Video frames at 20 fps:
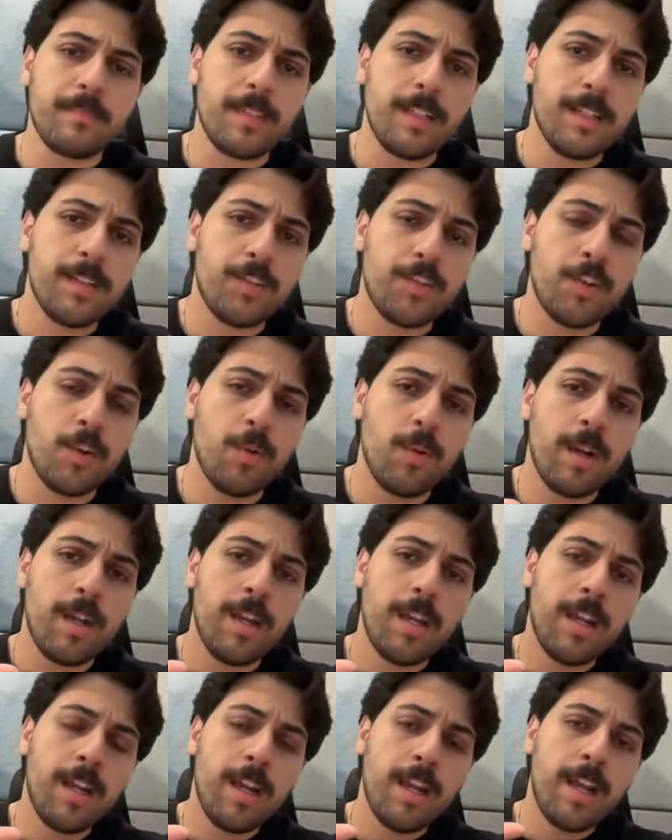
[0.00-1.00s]
So
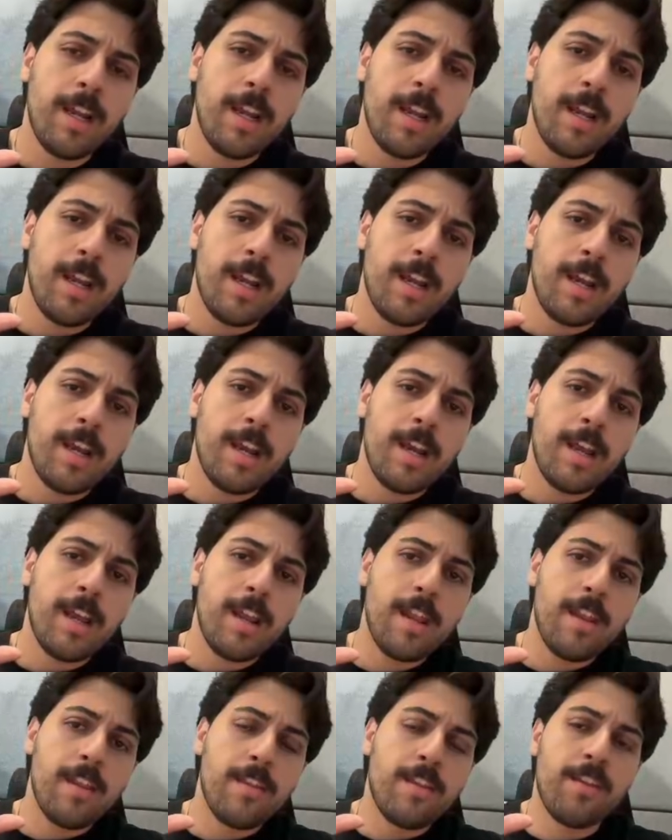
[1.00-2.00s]

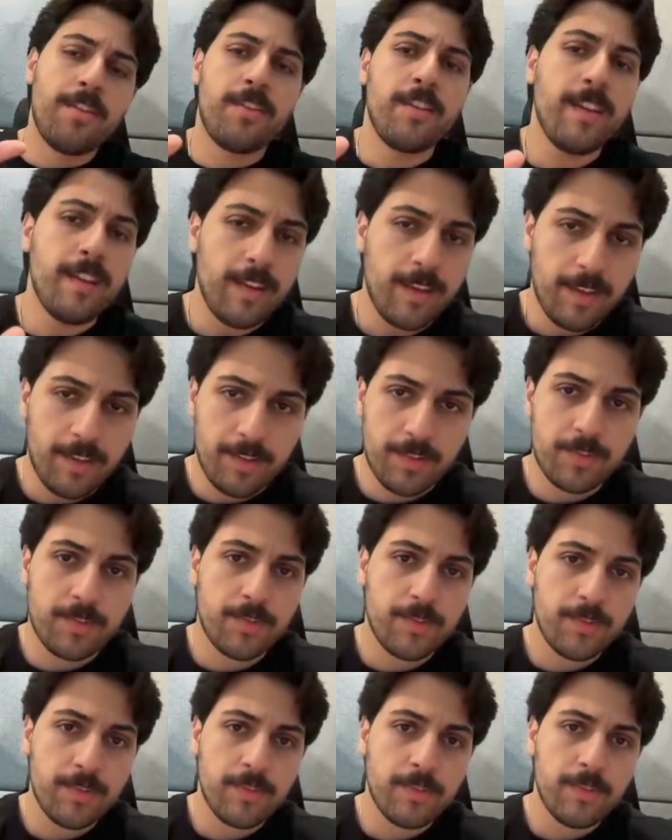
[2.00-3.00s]
the thing
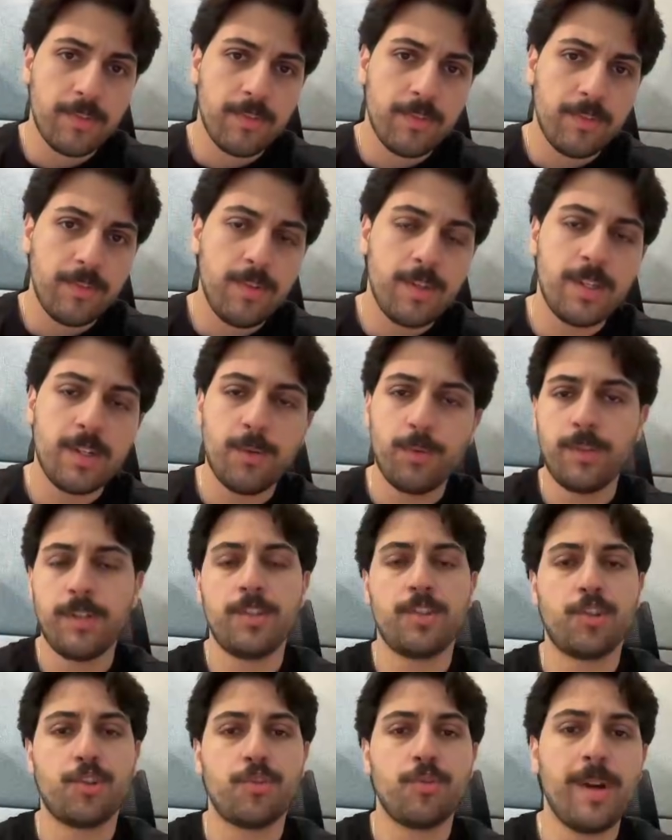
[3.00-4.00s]
is, you can only
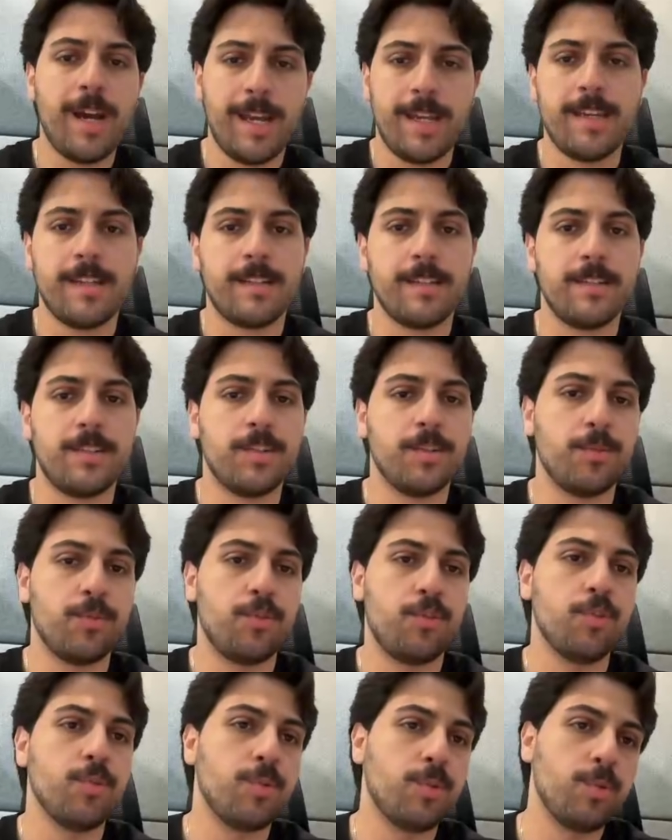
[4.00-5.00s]
try it until
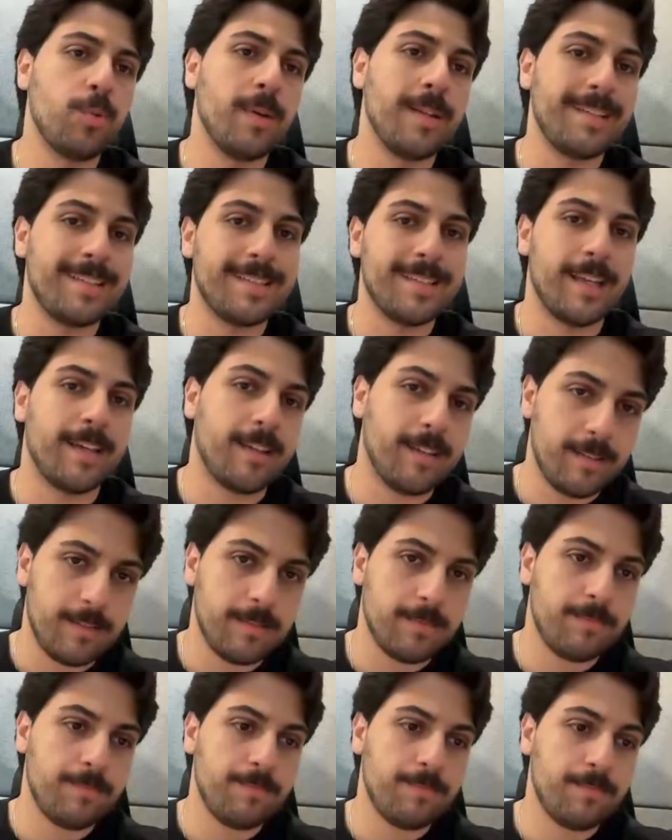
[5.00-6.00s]
June 22nd.
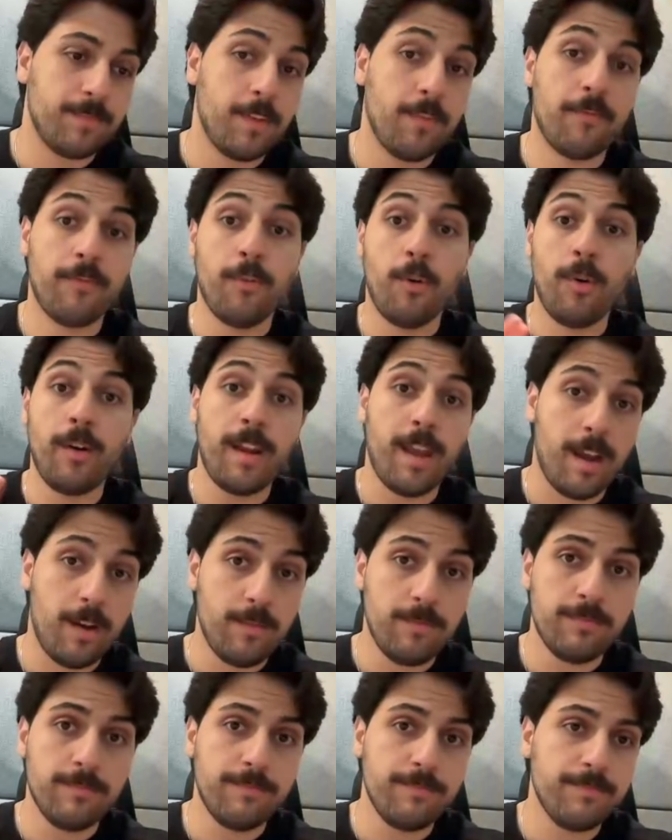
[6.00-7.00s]
For
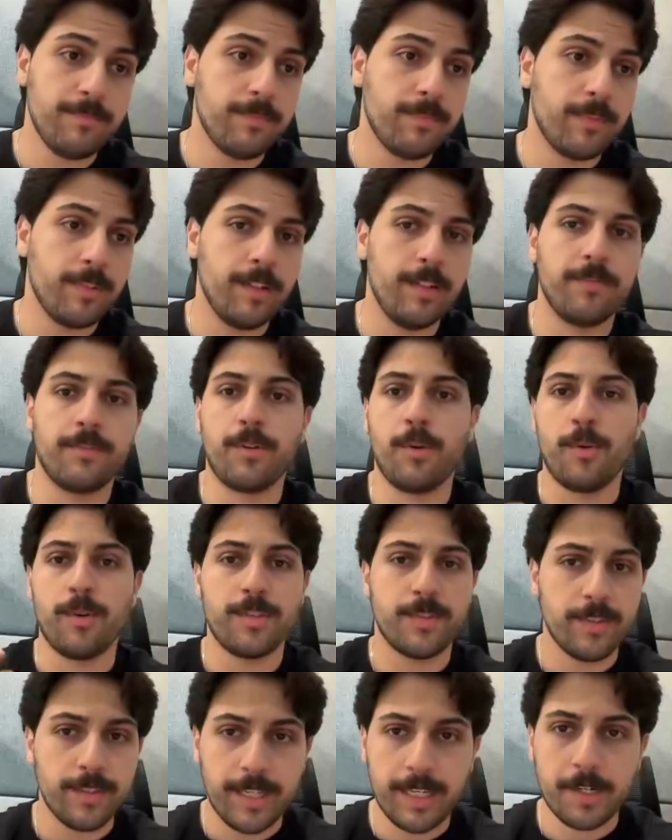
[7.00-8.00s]
now, of
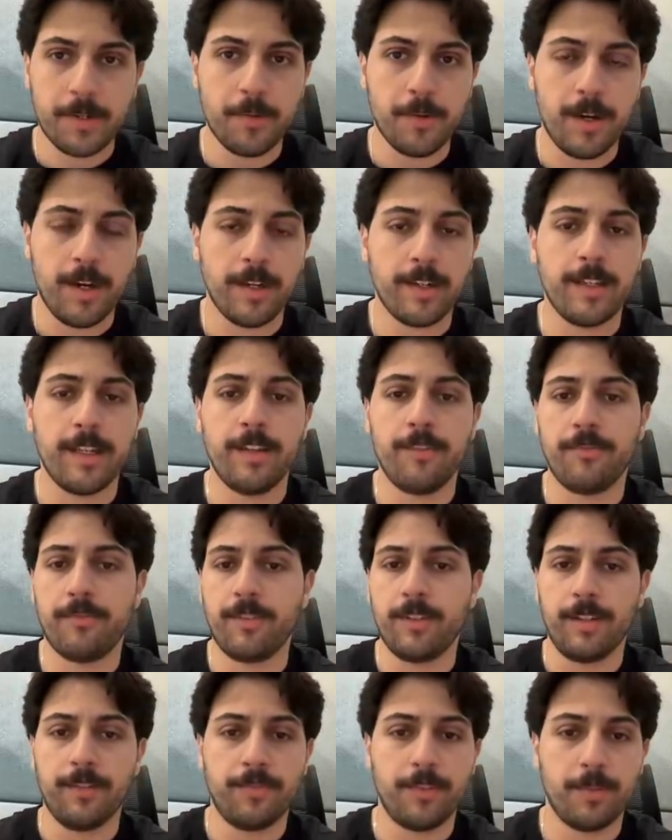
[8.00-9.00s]
course, later on, if the